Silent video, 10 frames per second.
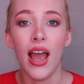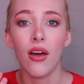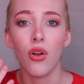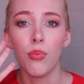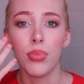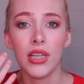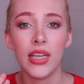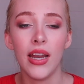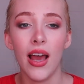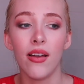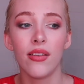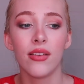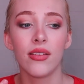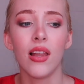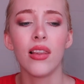out or bleed out
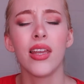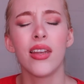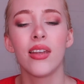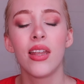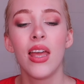the lint.